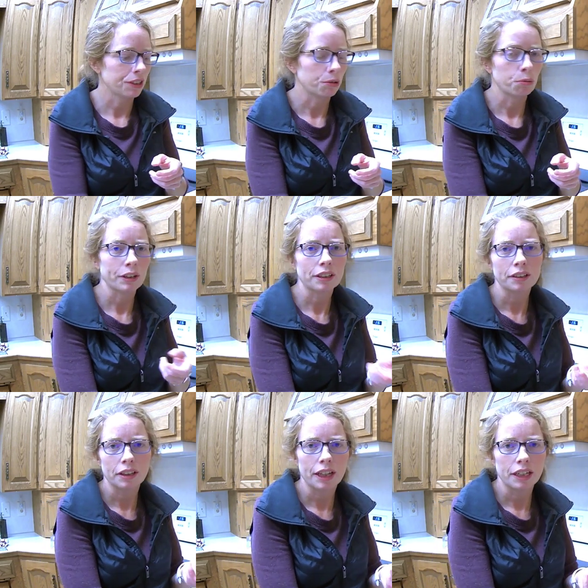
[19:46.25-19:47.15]
you know, with
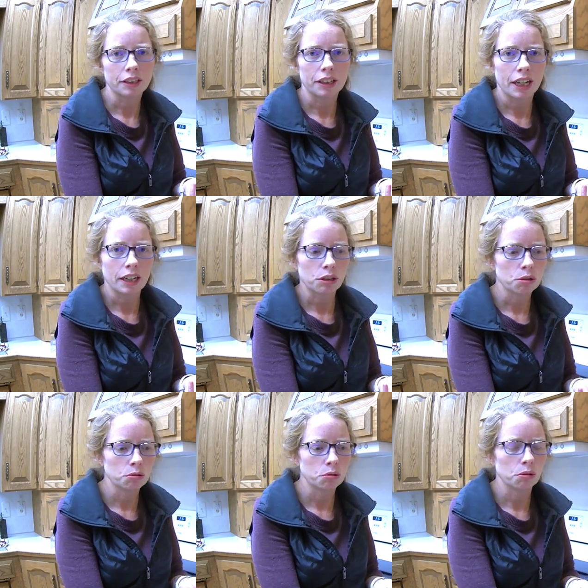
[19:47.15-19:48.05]
letting the cake
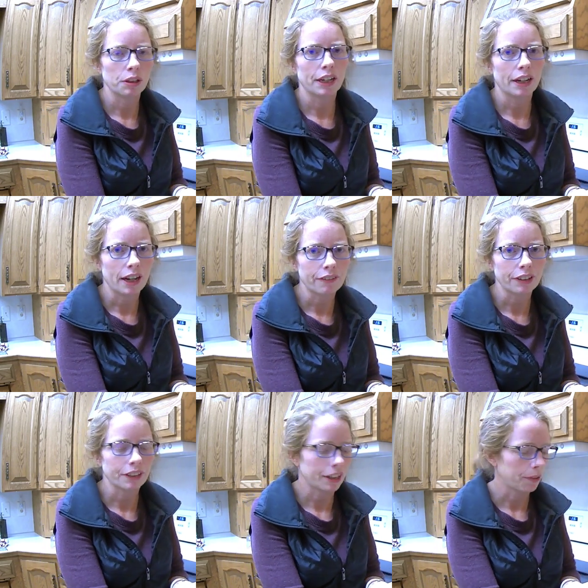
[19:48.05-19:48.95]
cool and
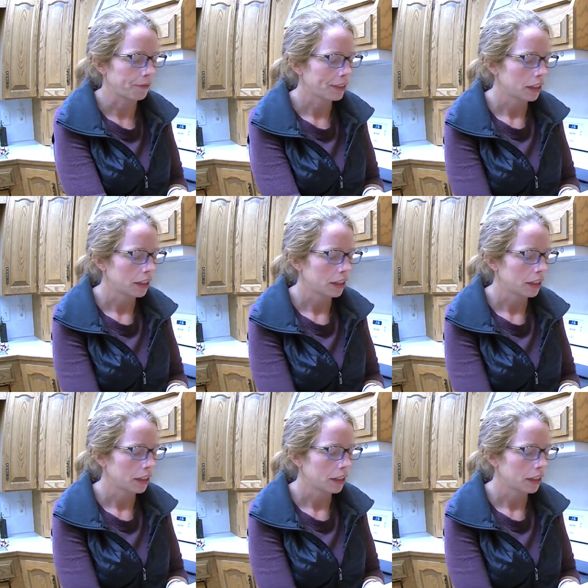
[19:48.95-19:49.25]
everything.